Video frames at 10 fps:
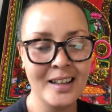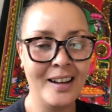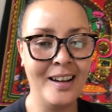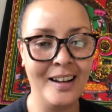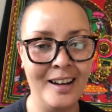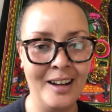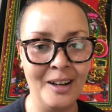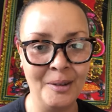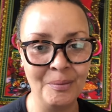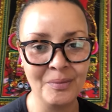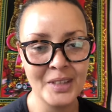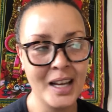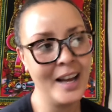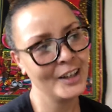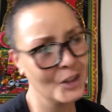Um,
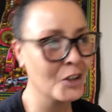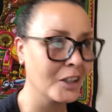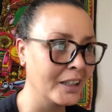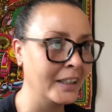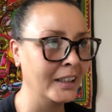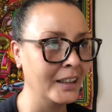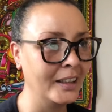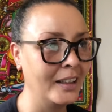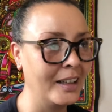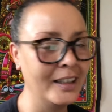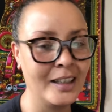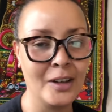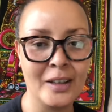I usually you know,